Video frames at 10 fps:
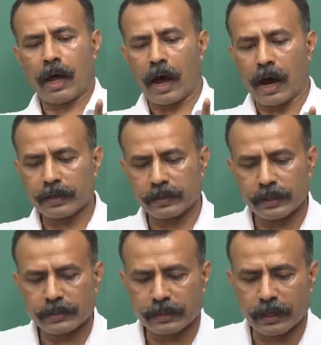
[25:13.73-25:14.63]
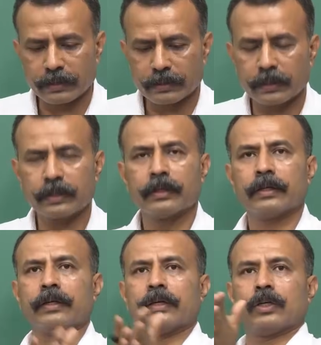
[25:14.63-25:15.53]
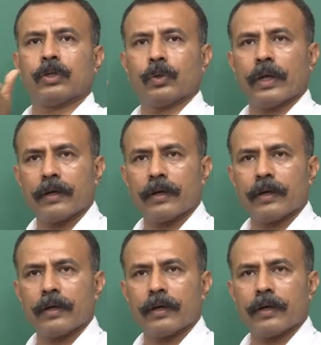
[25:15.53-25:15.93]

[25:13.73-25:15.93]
are these cells to